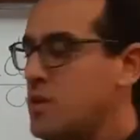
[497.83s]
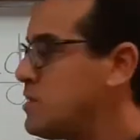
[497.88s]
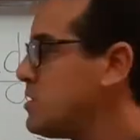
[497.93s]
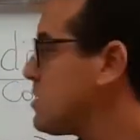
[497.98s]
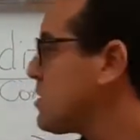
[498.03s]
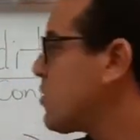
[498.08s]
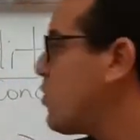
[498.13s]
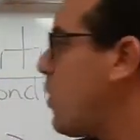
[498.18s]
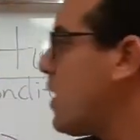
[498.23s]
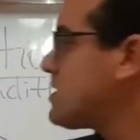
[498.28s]

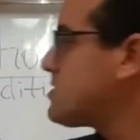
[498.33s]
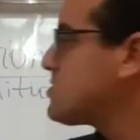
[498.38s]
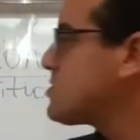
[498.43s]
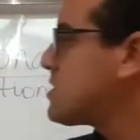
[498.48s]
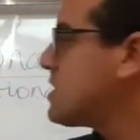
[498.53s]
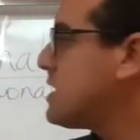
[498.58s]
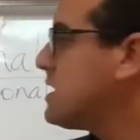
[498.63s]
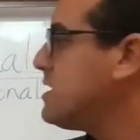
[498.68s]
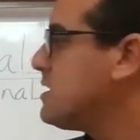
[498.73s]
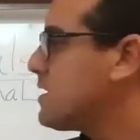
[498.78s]
the
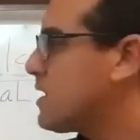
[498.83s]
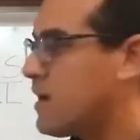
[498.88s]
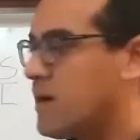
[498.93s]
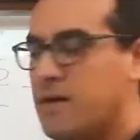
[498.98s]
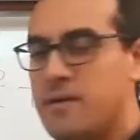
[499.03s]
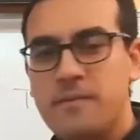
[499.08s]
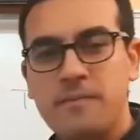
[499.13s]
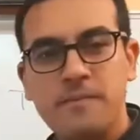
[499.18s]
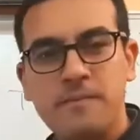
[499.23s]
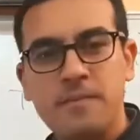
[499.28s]
question here.
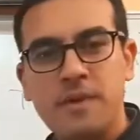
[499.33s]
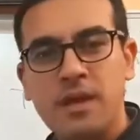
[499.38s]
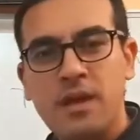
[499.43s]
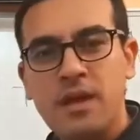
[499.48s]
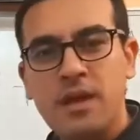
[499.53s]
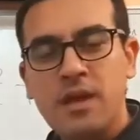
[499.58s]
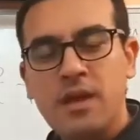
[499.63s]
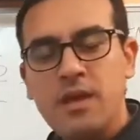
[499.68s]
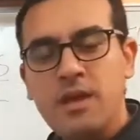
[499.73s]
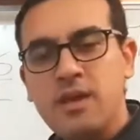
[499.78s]

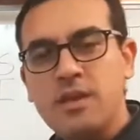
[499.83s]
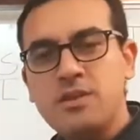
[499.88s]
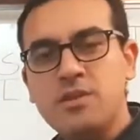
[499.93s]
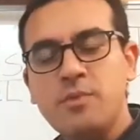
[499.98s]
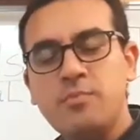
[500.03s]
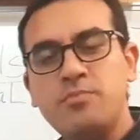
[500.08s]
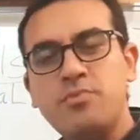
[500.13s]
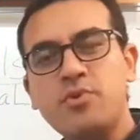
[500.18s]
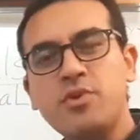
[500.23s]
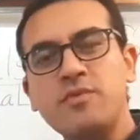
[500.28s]
In
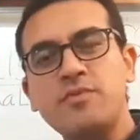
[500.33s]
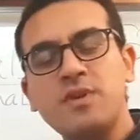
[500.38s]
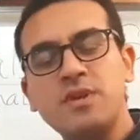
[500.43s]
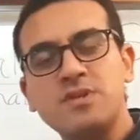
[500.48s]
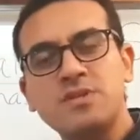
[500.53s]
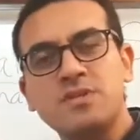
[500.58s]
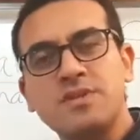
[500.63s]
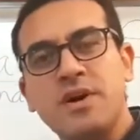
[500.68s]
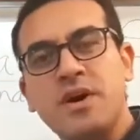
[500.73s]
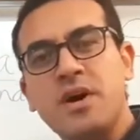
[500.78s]
the
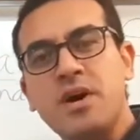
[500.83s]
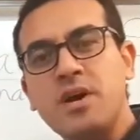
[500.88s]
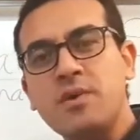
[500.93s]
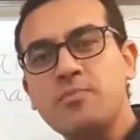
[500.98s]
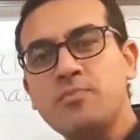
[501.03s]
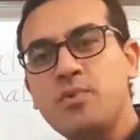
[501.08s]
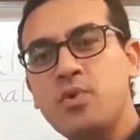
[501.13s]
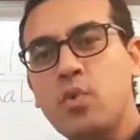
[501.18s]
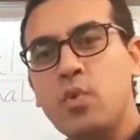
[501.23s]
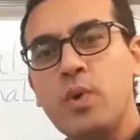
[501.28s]
previous type,
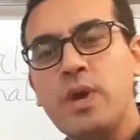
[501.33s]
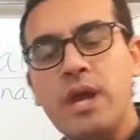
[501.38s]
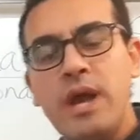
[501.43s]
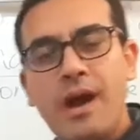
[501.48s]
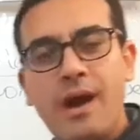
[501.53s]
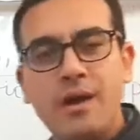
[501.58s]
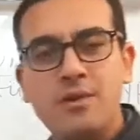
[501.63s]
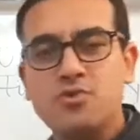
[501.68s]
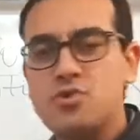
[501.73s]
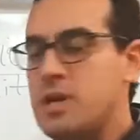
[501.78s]
we
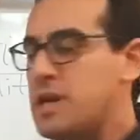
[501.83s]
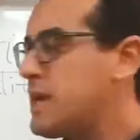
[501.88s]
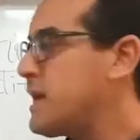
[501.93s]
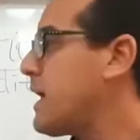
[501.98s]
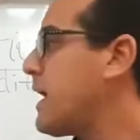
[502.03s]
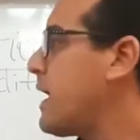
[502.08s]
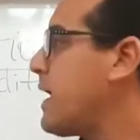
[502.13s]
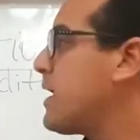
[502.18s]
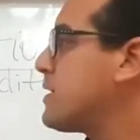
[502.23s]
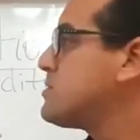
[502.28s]
actually
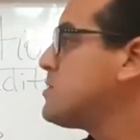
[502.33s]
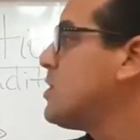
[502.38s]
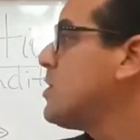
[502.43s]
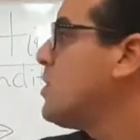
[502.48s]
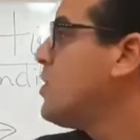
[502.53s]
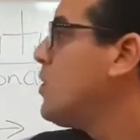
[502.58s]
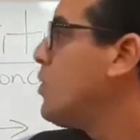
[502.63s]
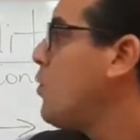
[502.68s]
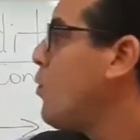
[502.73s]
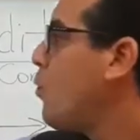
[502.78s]

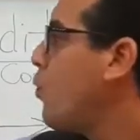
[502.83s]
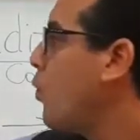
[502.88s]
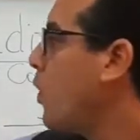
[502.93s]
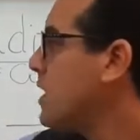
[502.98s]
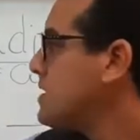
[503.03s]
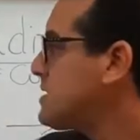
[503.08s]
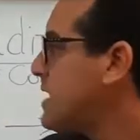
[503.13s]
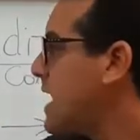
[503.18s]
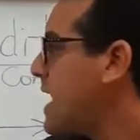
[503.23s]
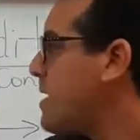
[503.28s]
had
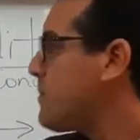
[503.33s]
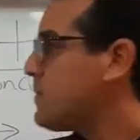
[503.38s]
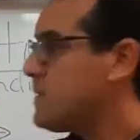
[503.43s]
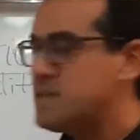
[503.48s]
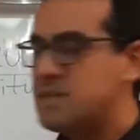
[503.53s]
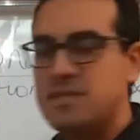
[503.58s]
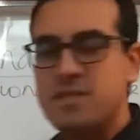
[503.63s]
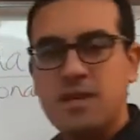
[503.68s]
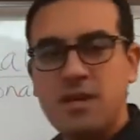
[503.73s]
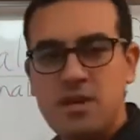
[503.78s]
what
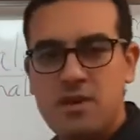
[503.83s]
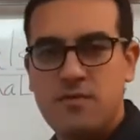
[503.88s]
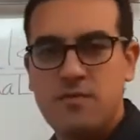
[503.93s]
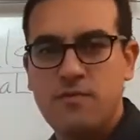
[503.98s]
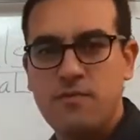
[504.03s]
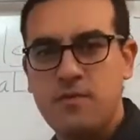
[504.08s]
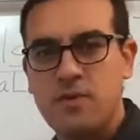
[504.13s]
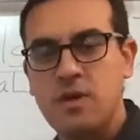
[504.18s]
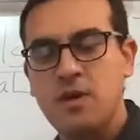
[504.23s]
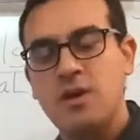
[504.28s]
happens if.
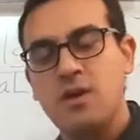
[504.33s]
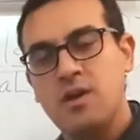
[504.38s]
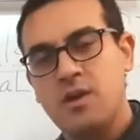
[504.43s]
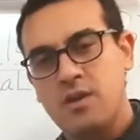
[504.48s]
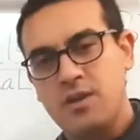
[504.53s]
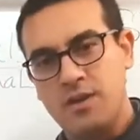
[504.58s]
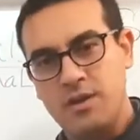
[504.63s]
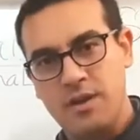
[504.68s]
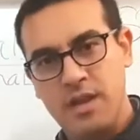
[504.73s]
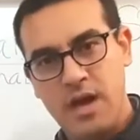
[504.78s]

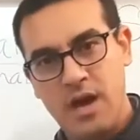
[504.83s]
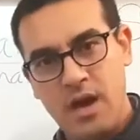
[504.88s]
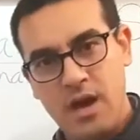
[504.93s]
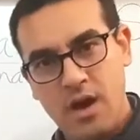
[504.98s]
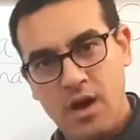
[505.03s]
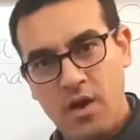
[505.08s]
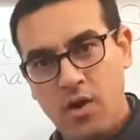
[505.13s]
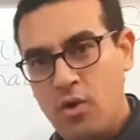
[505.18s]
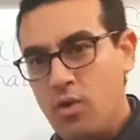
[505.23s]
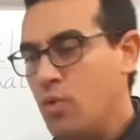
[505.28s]

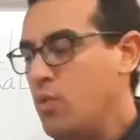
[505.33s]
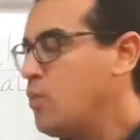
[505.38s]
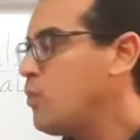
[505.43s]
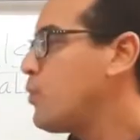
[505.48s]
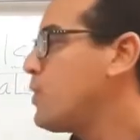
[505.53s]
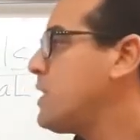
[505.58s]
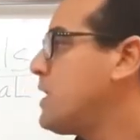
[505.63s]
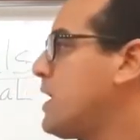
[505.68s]
Now we